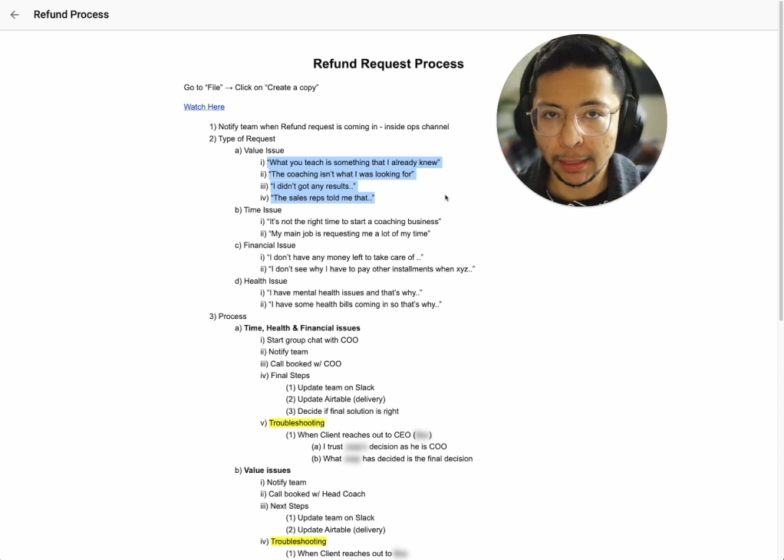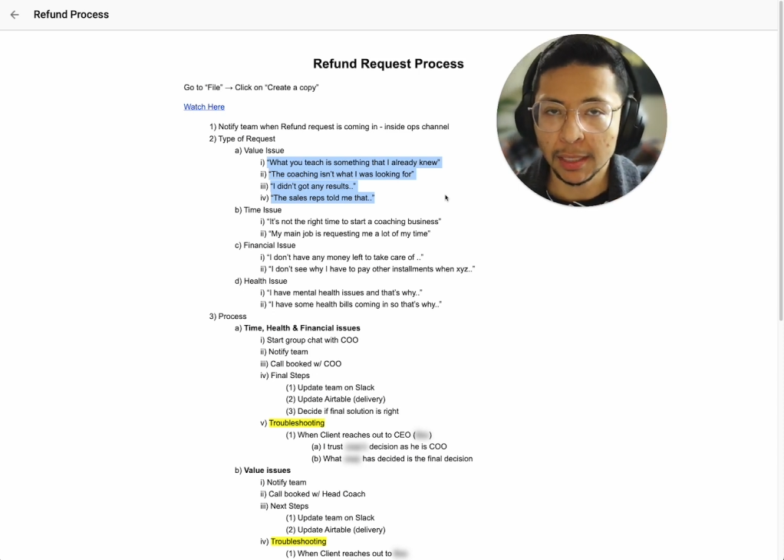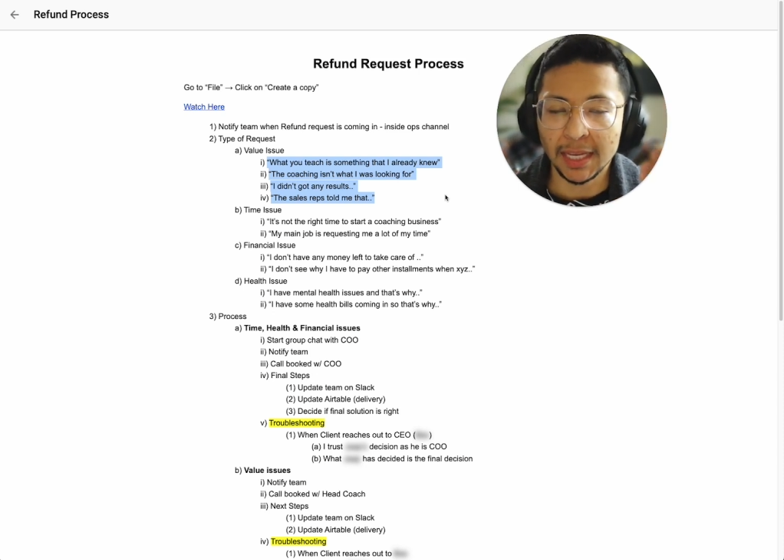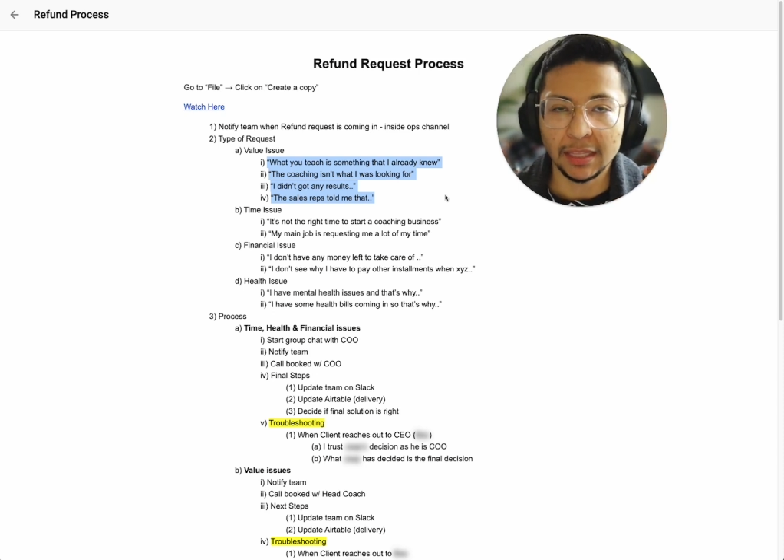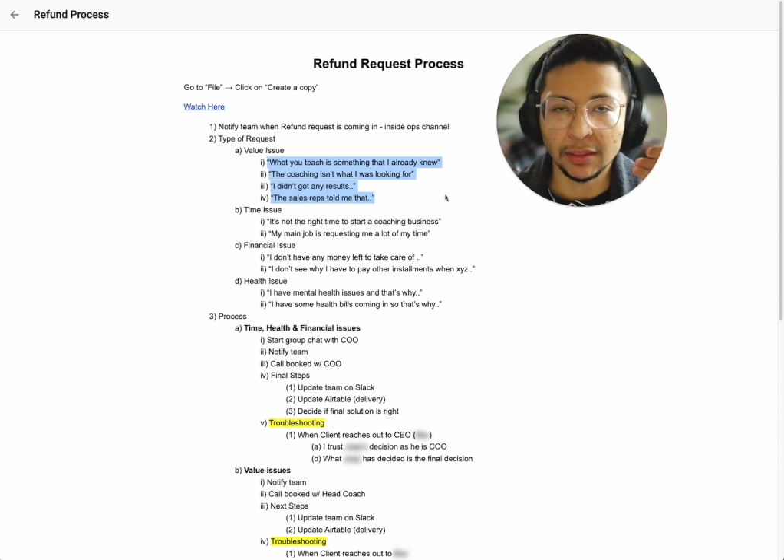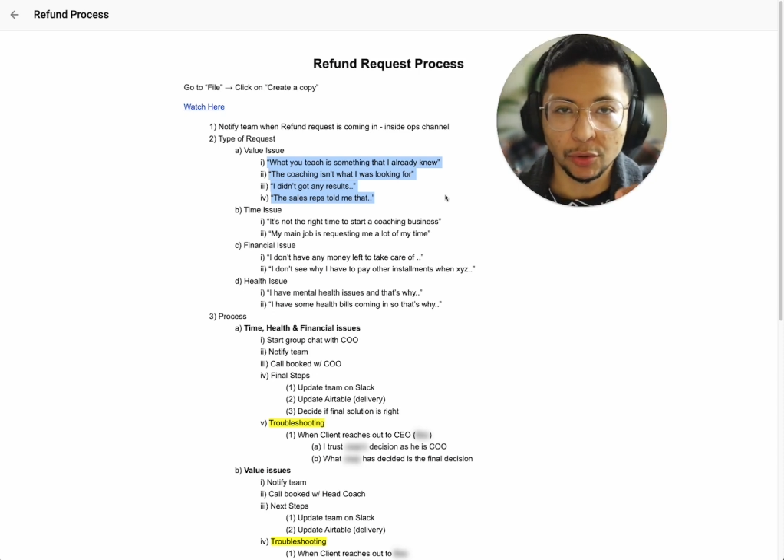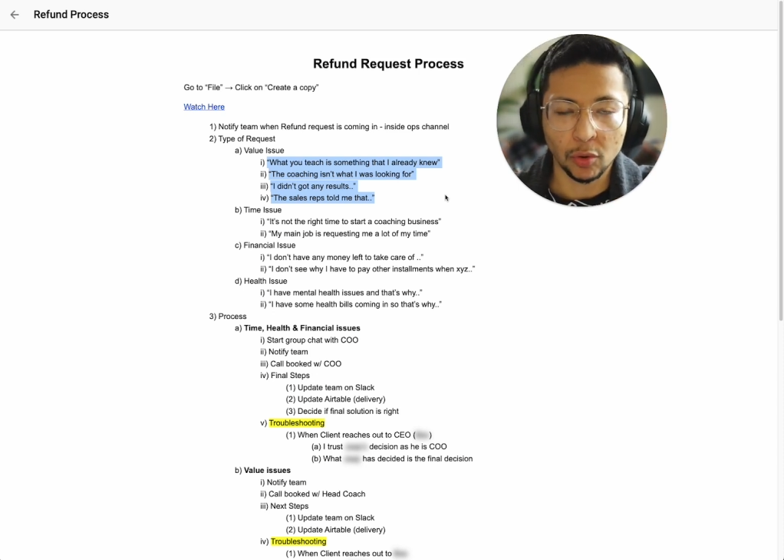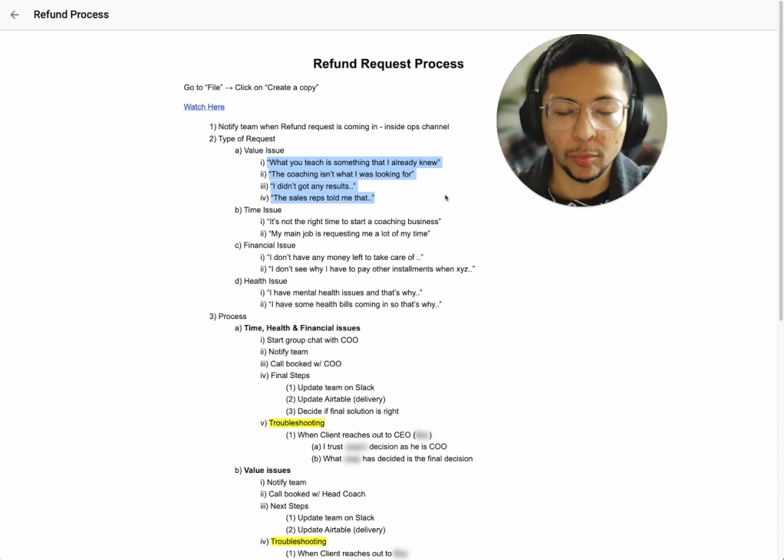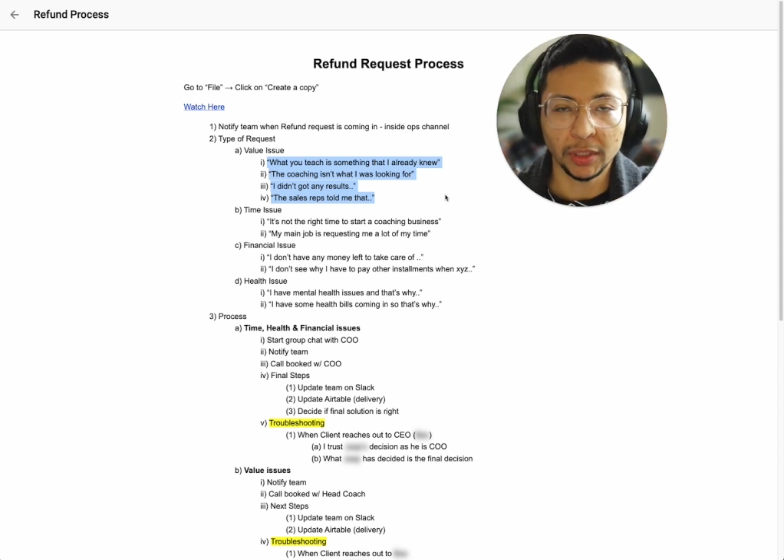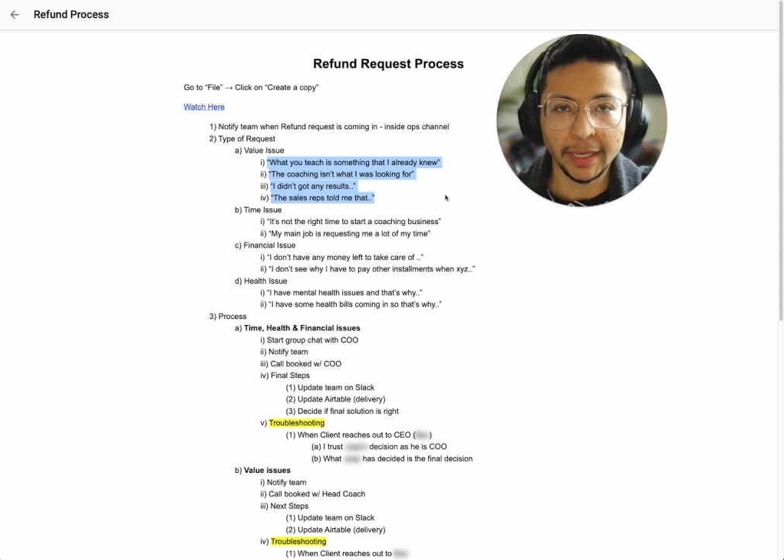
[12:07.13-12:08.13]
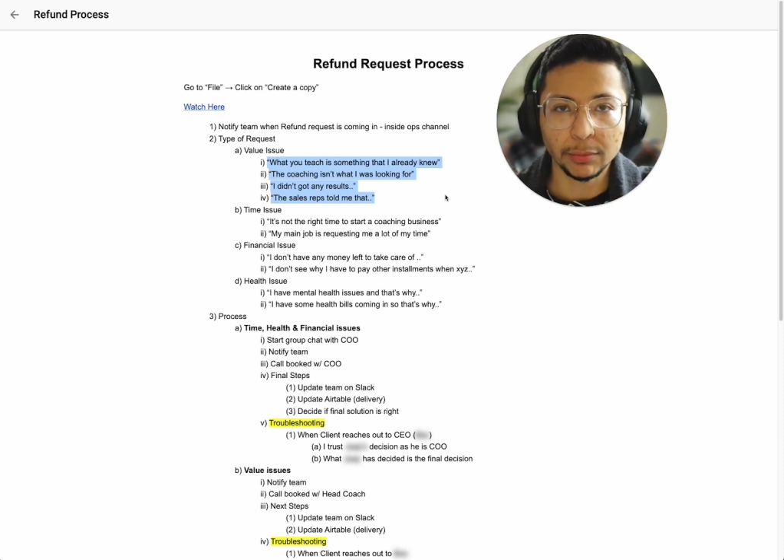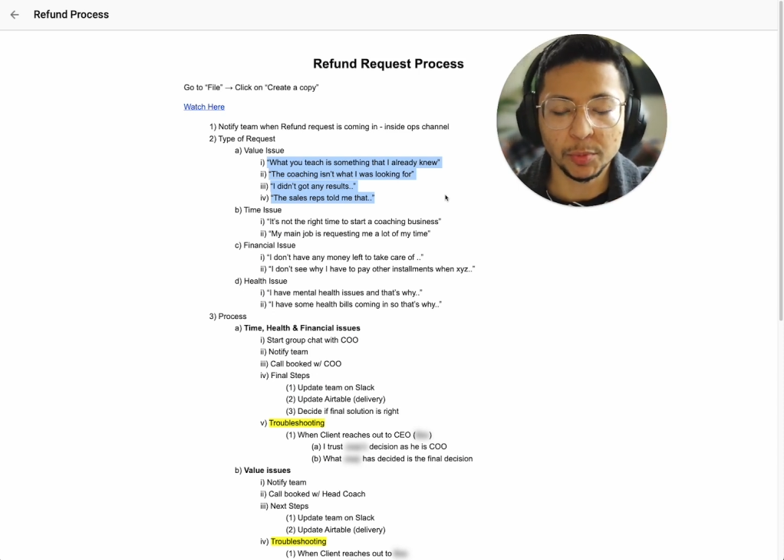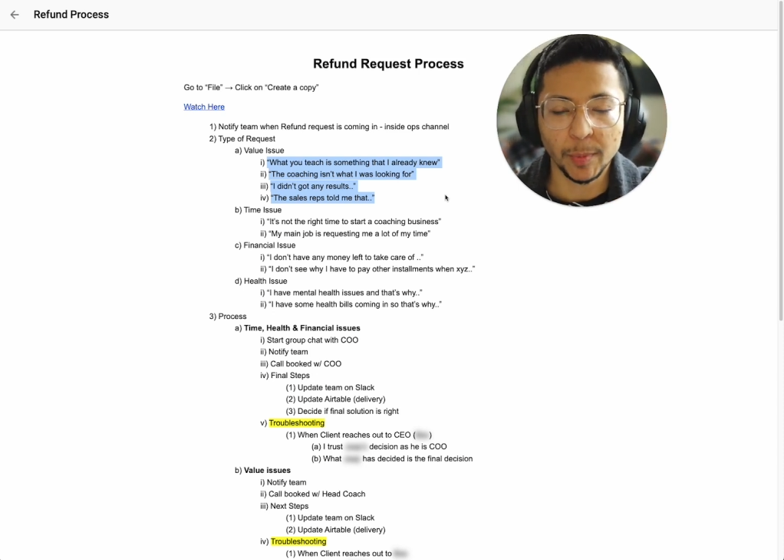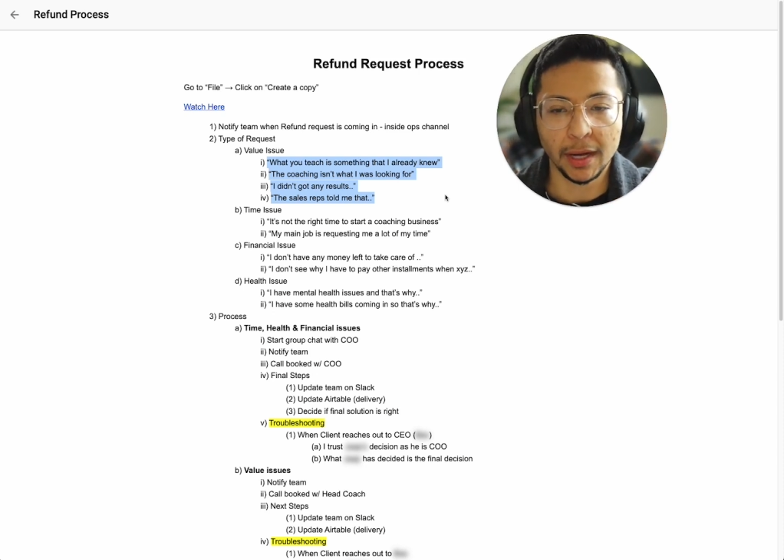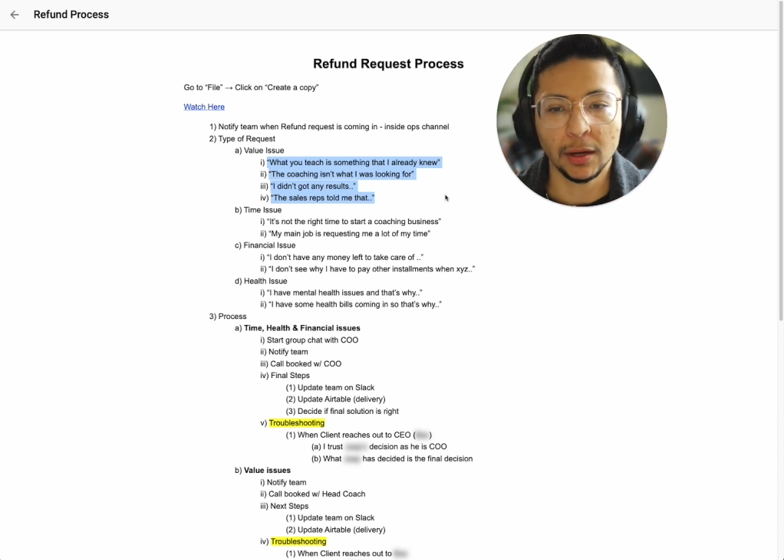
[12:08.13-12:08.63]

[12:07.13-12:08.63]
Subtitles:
in their normal language pattern